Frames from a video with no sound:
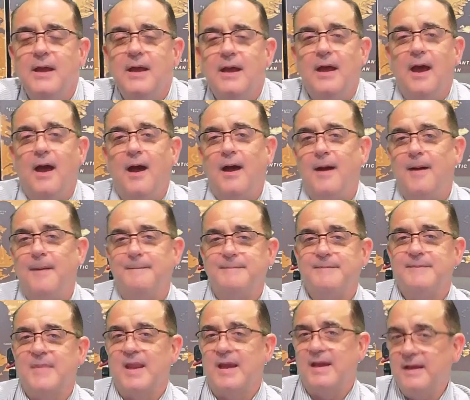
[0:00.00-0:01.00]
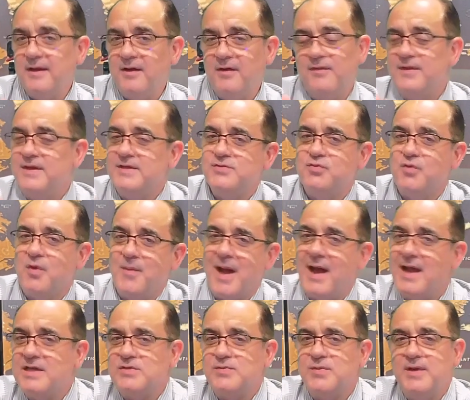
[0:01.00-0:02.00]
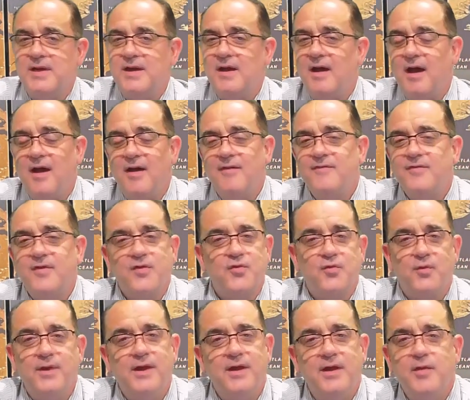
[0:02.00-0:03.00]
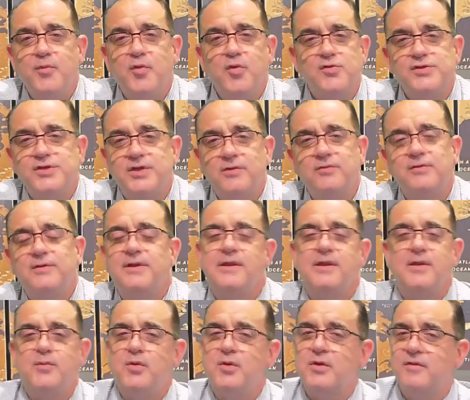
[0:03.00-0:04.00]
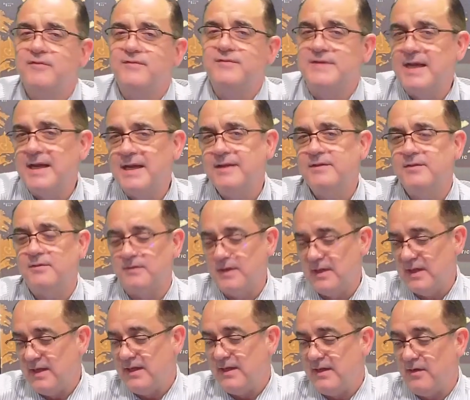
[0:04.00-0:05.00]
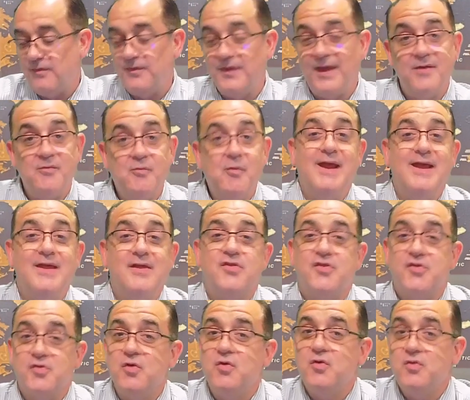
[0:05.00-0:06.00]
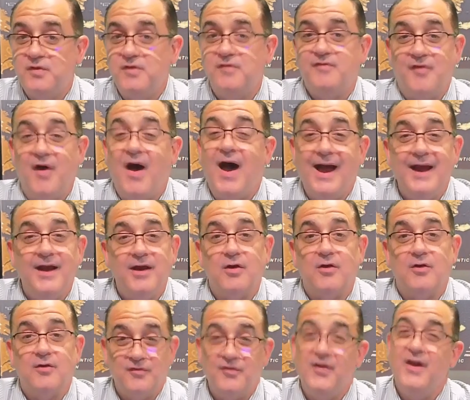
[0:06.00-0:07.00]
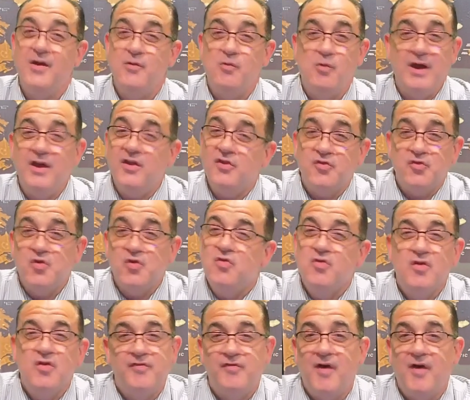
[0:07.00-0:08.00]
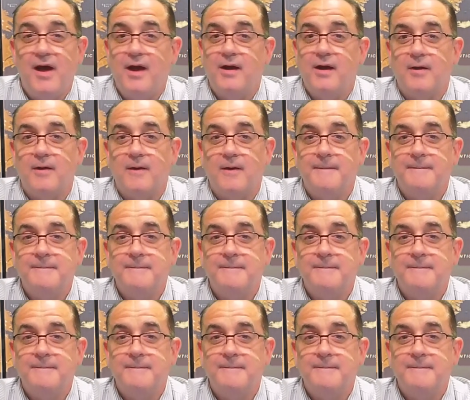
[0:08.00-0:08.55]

You know, and this reminds me of the three Hebrew children in the book of Daniel. You know, they went through the fire. They went through the fire.